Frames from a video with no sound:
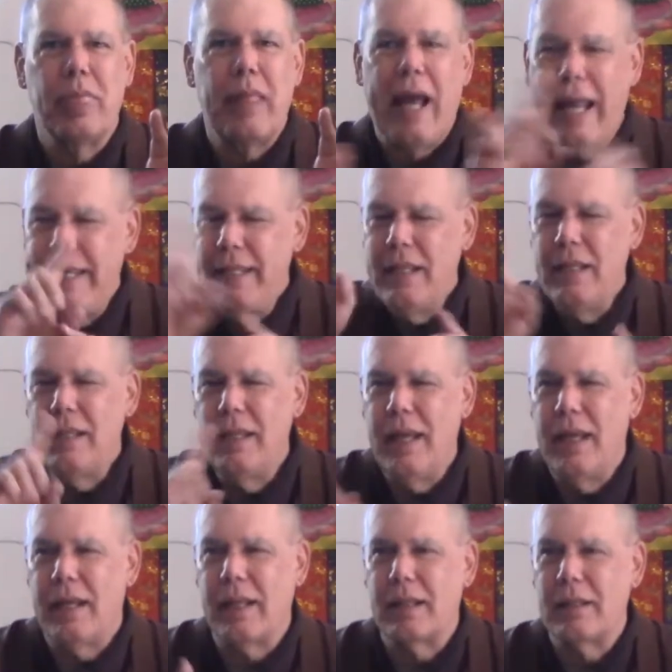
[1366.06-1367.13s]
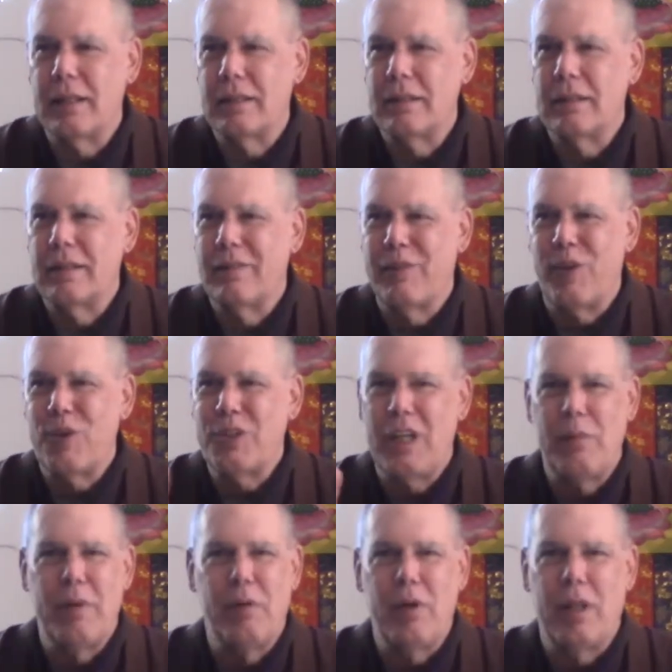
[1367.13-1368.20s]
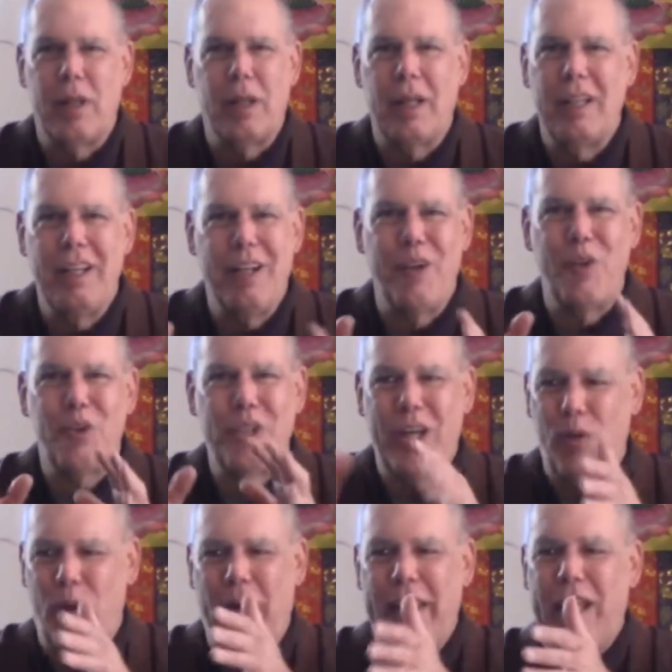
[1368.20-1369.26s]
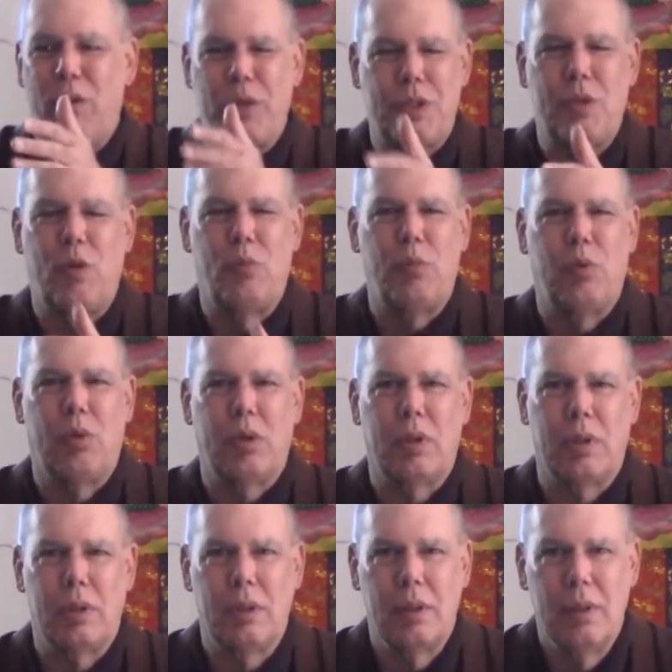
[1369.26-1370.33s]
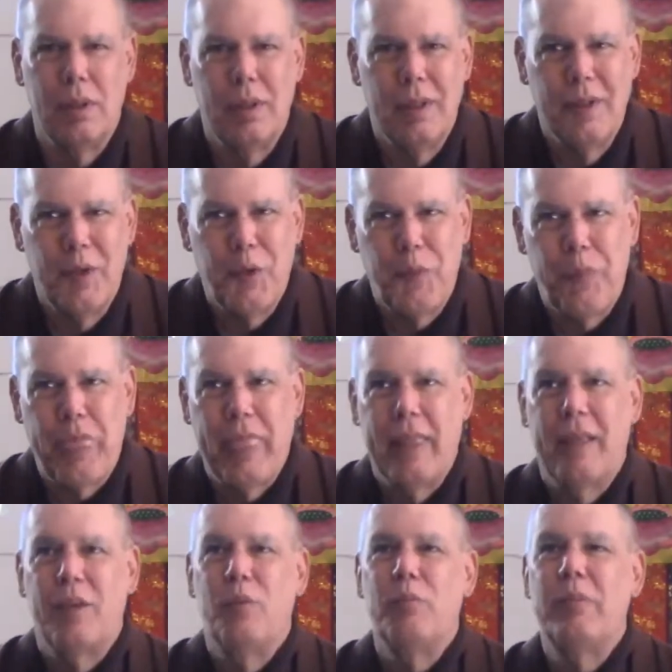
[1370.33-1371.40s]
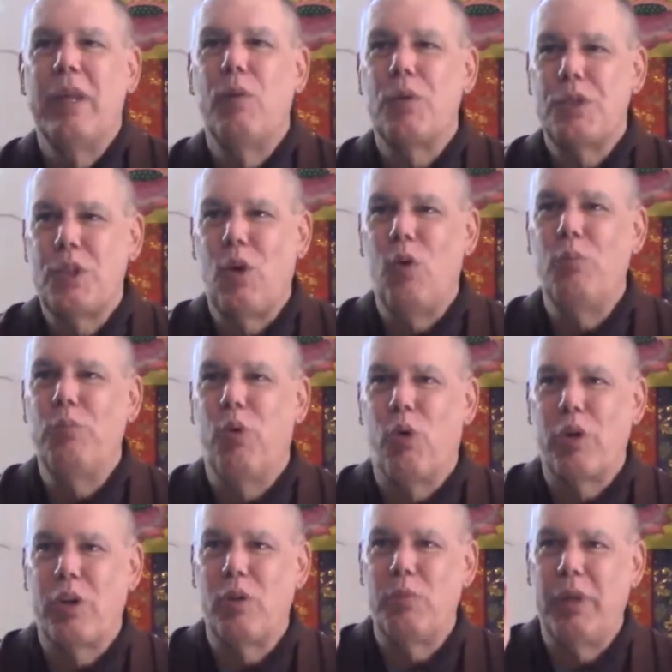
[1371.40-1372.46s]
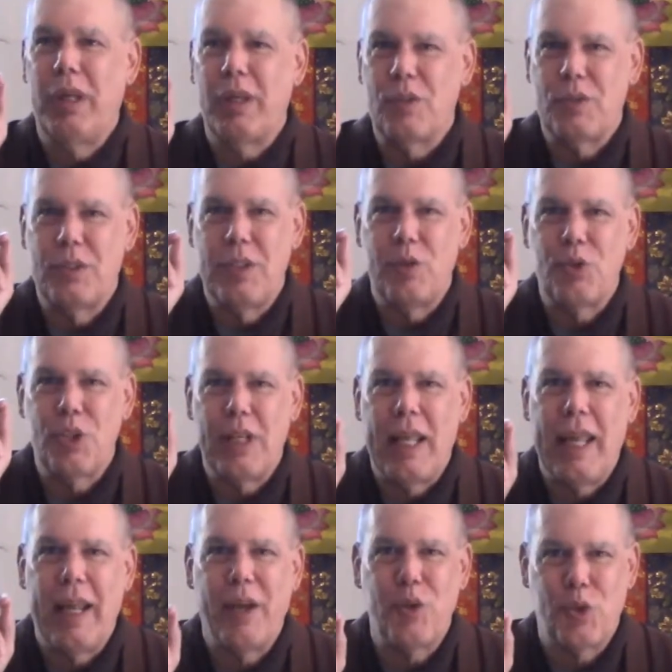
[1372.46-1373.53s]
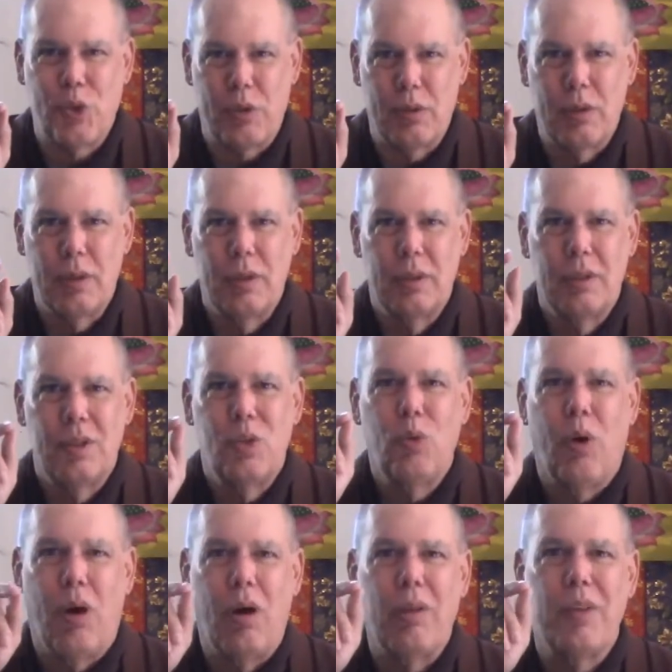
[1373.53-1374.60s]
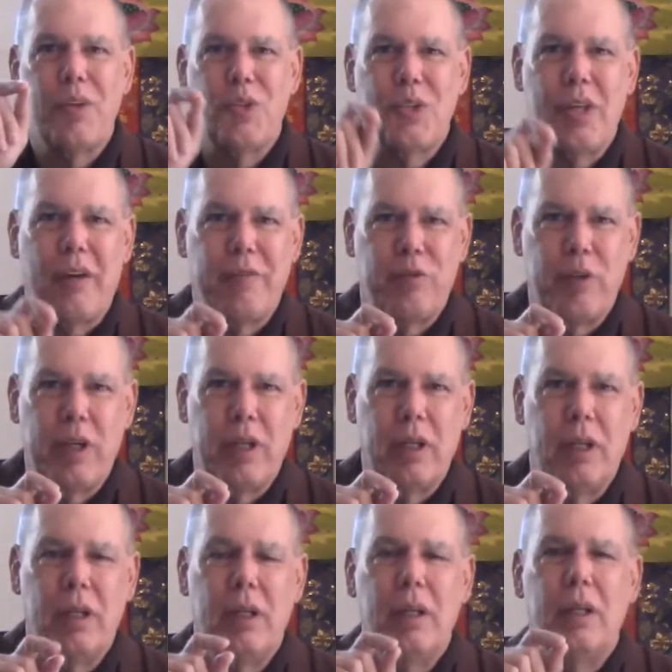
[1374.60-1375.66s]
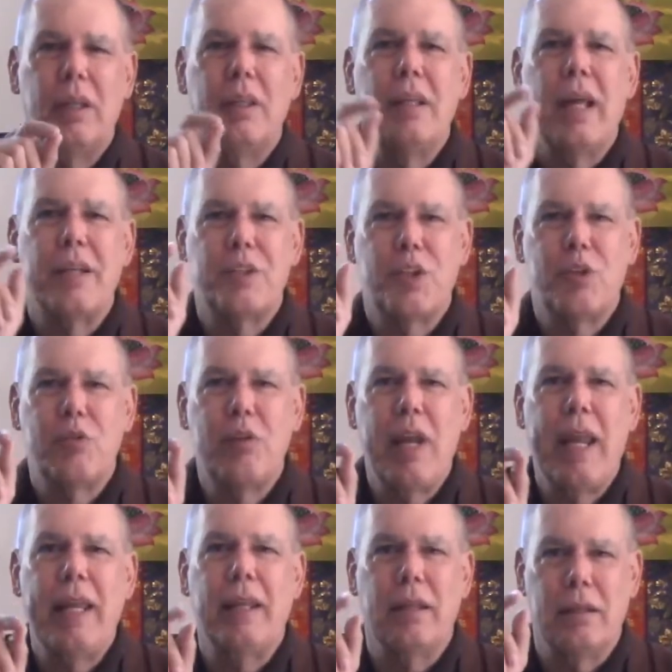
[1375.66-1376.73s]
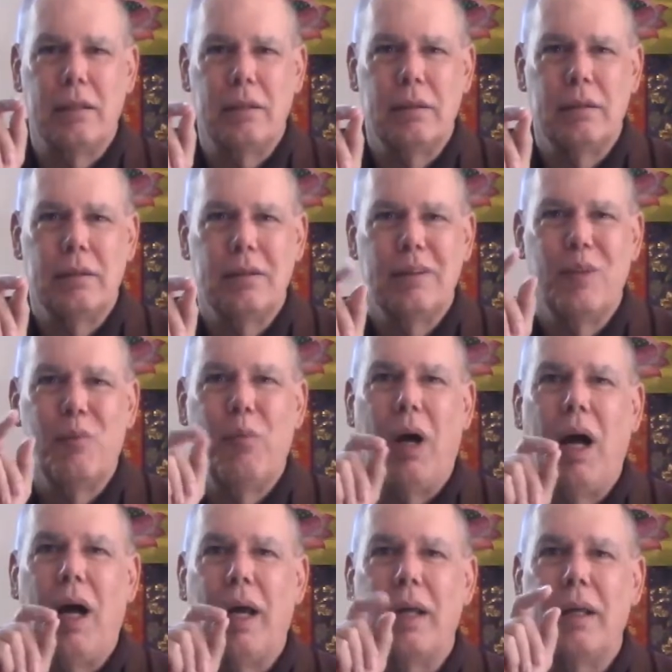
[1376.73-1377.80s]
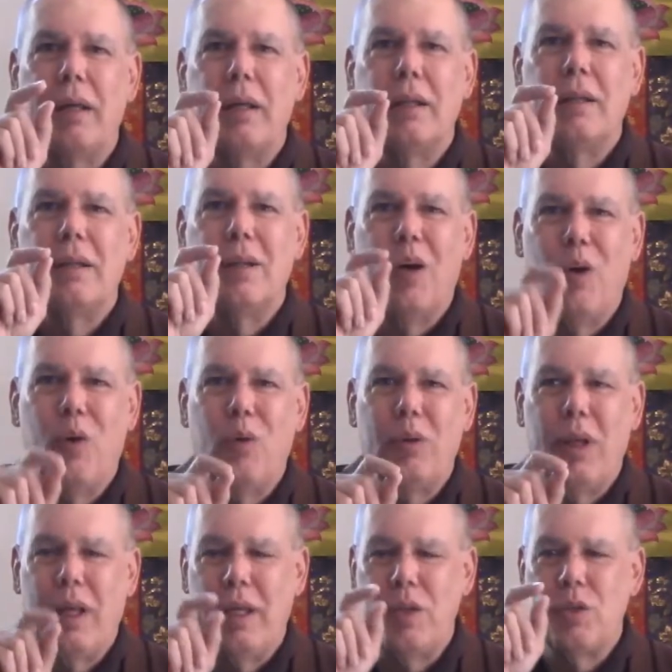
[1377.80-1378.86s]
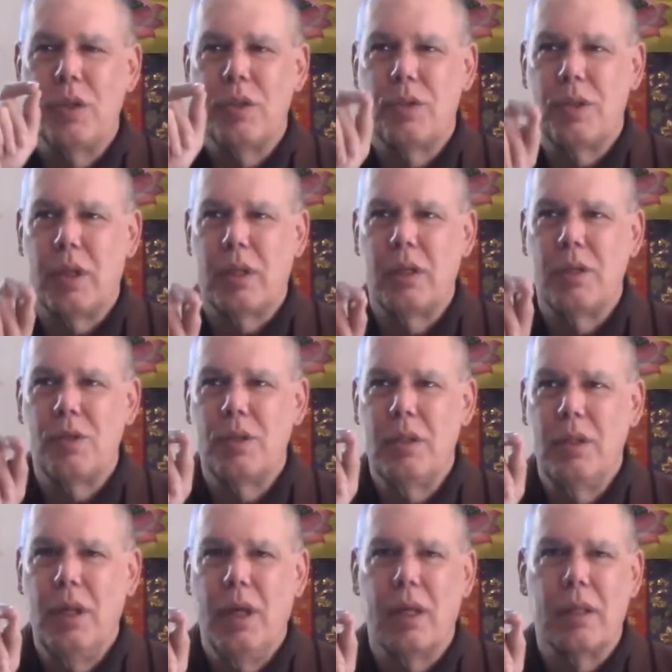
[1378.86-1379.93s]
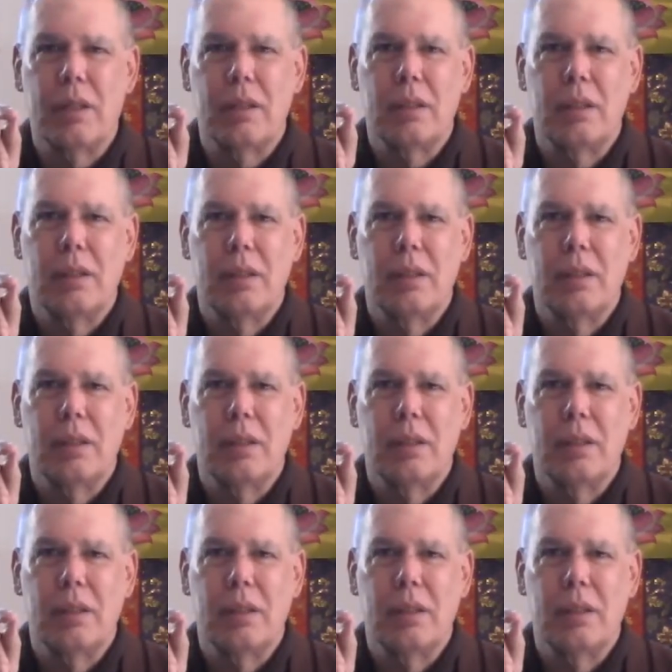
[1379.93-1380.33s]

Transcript: I didn't get it the first time I read it. I didn't understand why that was so important. It was so important because there's an answer to all this suffering that's created by old age, sickness, and death.